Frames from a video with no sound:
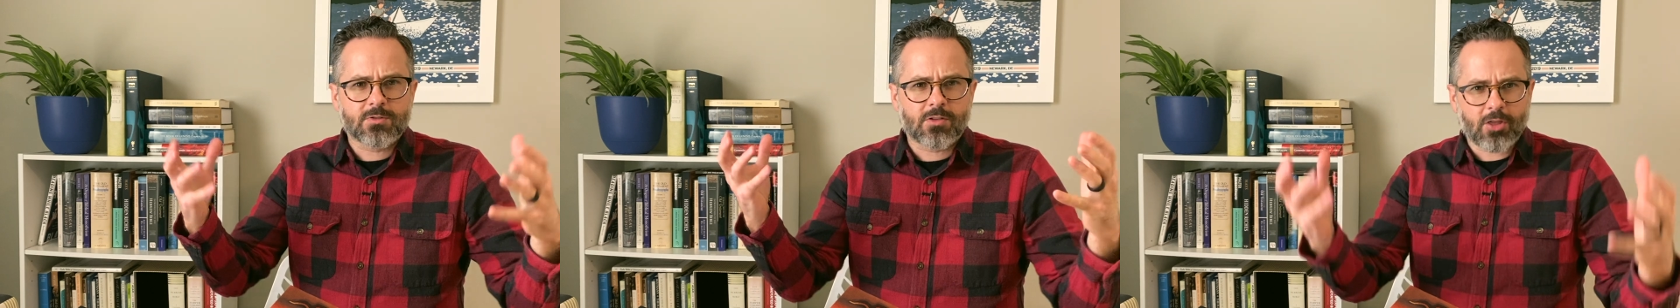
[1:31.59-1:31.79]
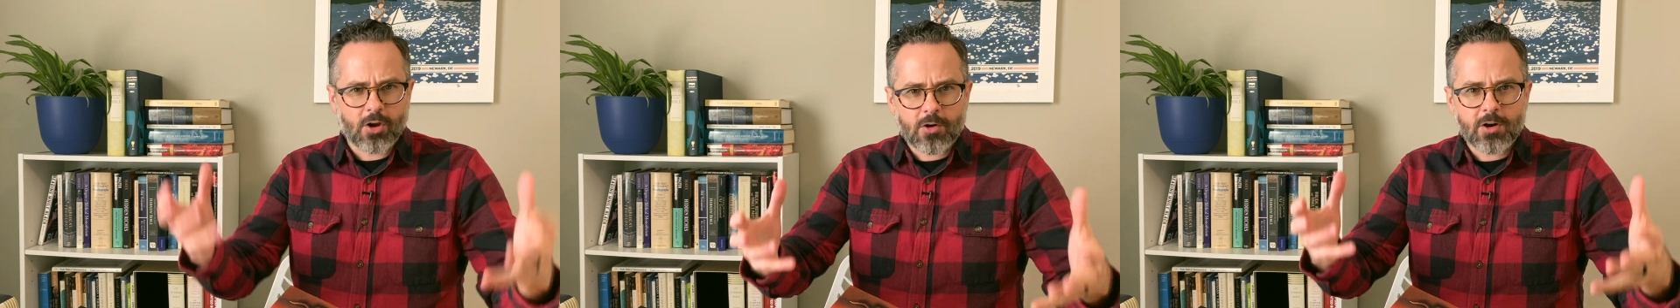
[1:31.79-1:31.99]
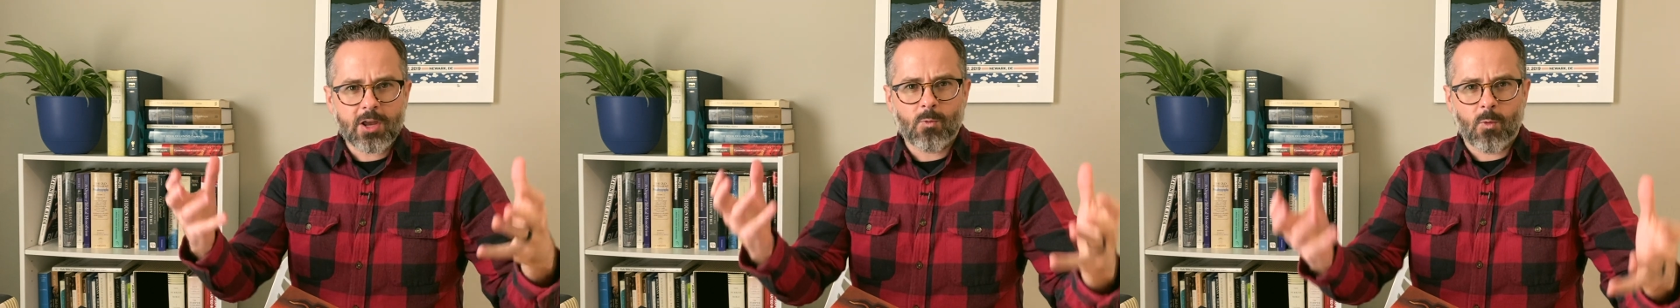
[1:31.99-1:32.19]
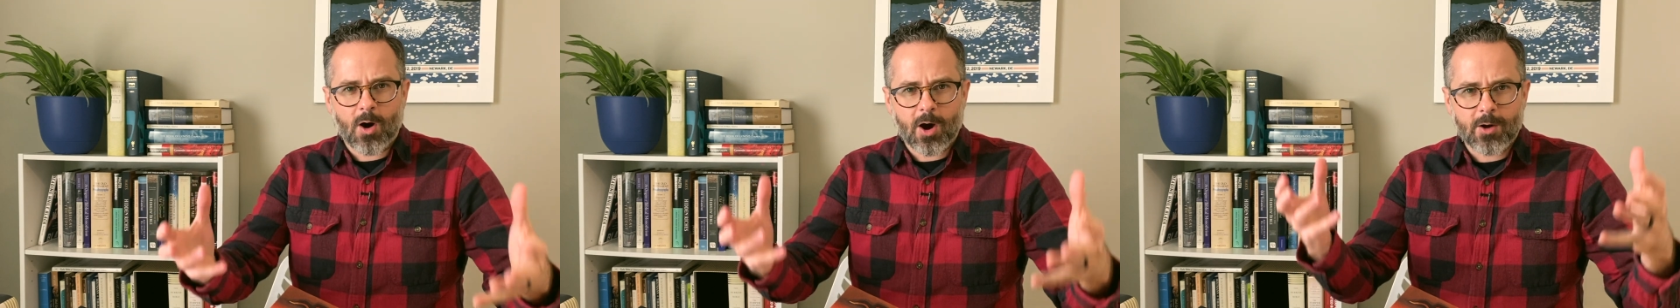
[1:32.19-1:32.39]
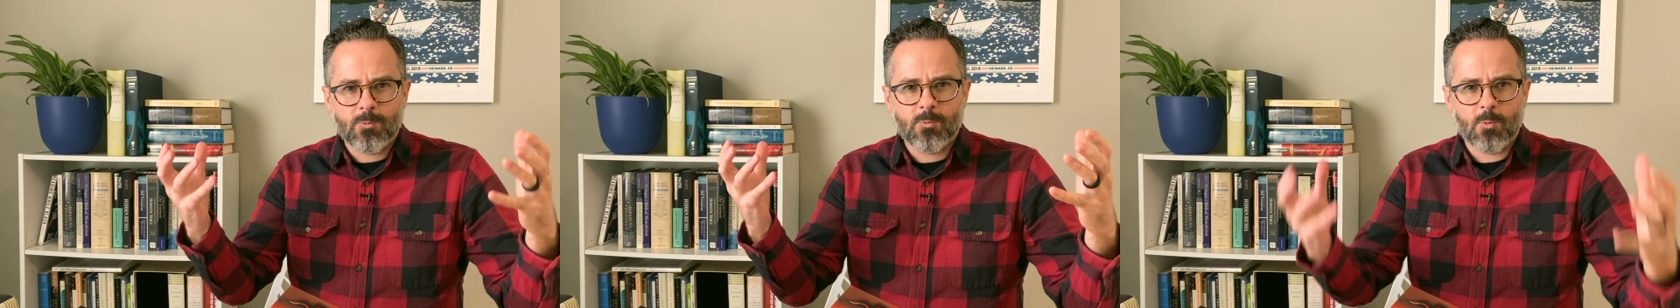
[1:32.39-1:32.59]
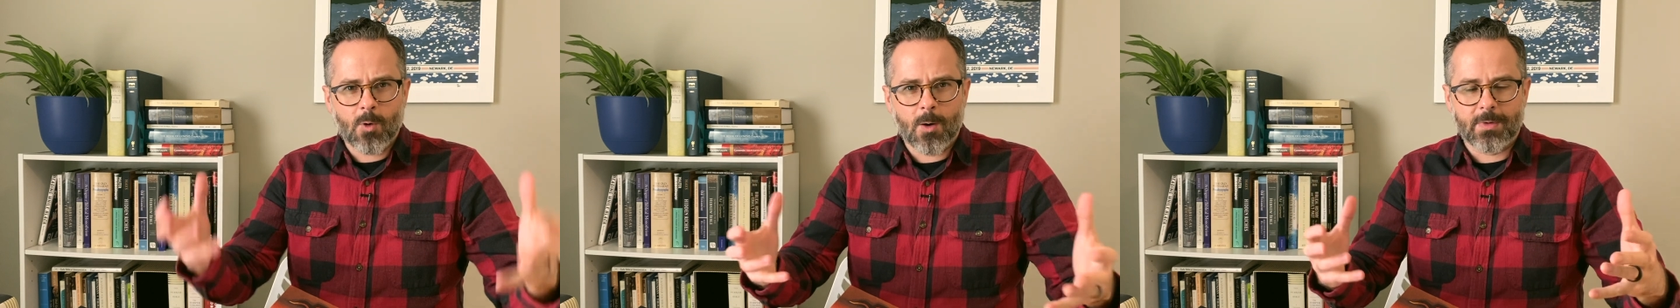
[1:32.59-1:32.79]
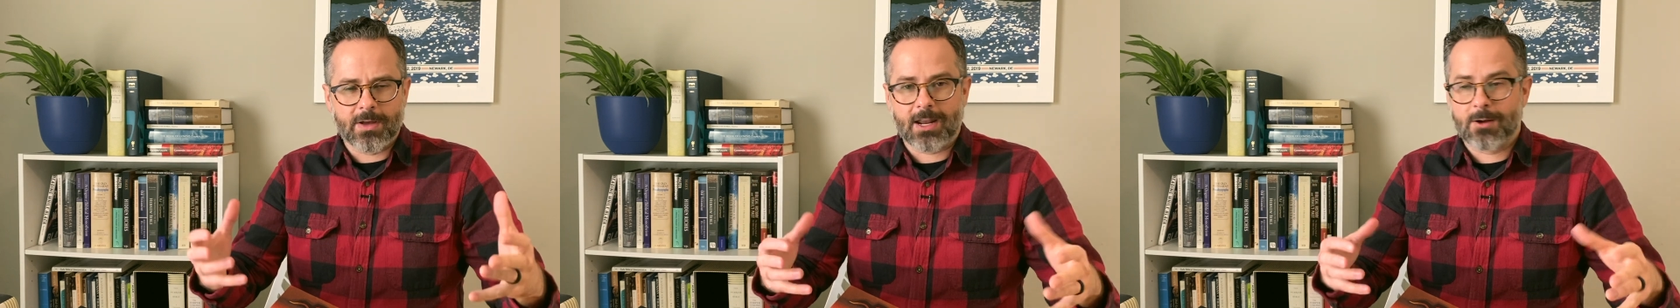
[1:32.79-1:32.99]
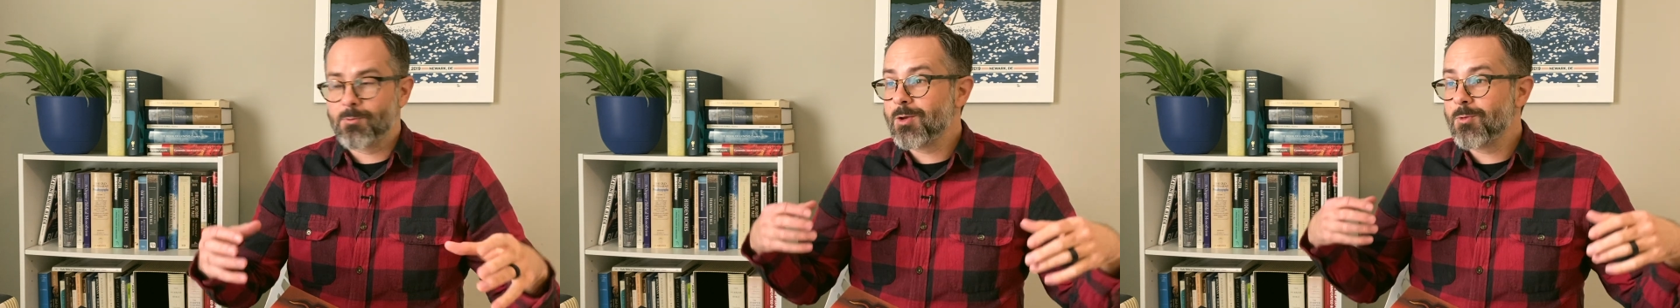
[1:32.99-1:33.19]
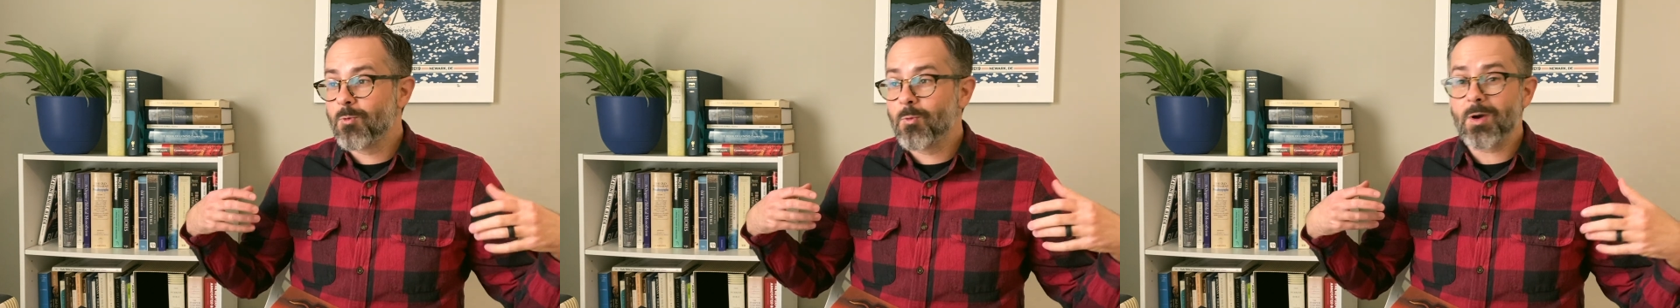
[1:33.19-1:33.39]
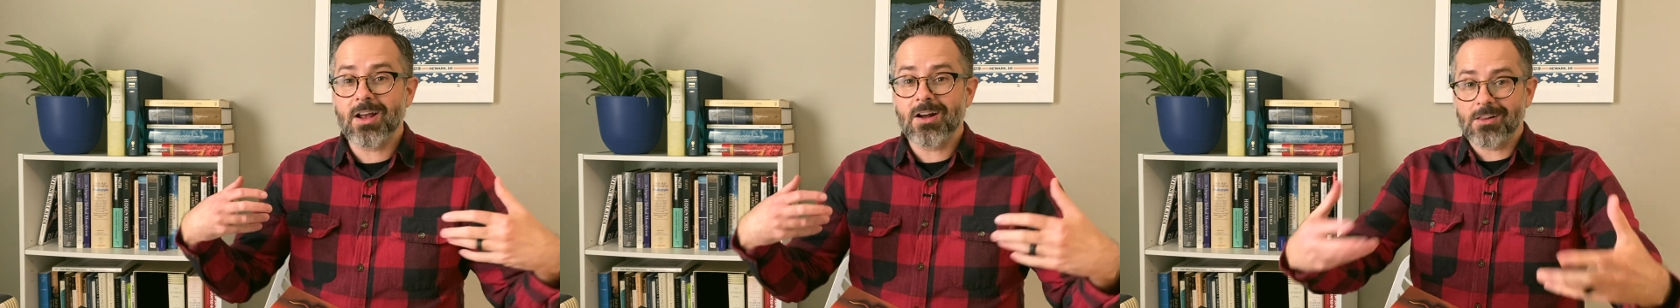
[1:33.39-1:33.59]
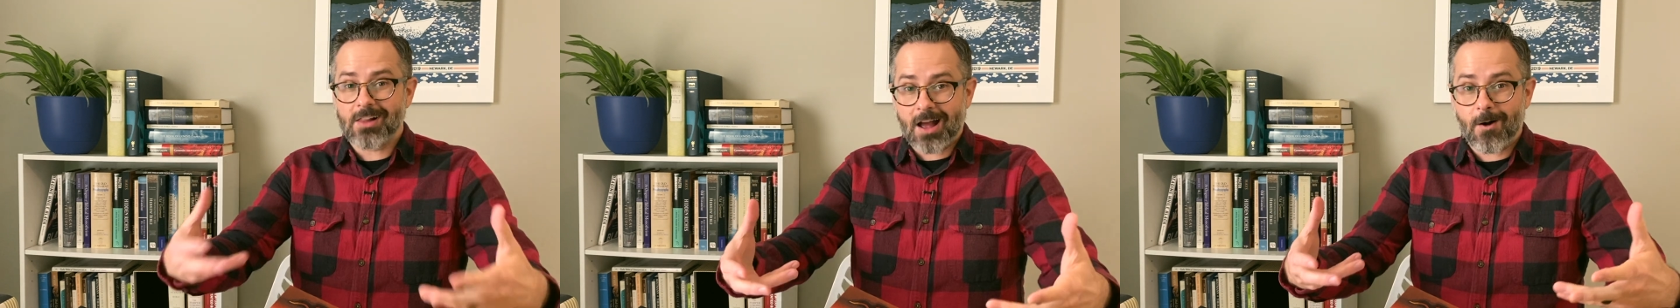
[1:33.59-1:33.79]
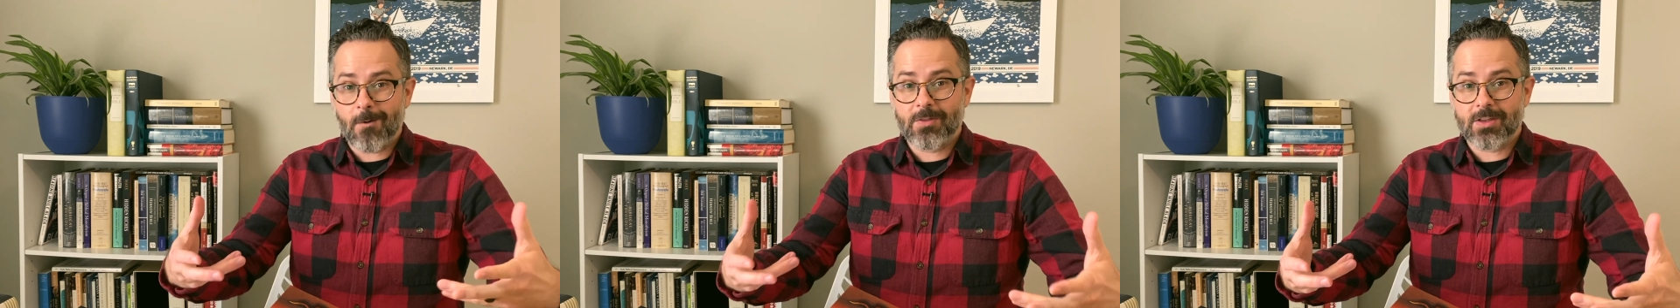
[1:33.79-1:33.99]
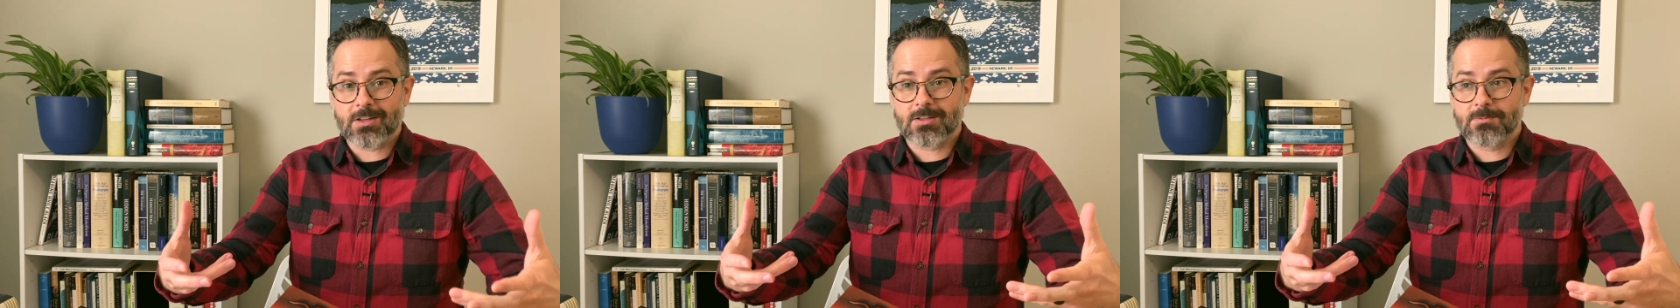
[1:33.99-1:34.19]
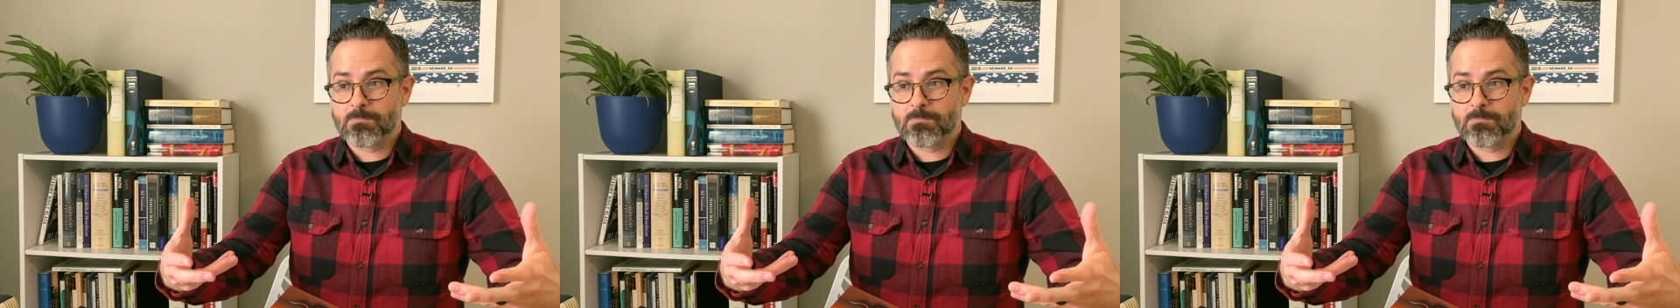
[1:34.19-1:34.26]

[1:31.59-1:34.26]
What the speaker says: 31 woman, and we wheel out this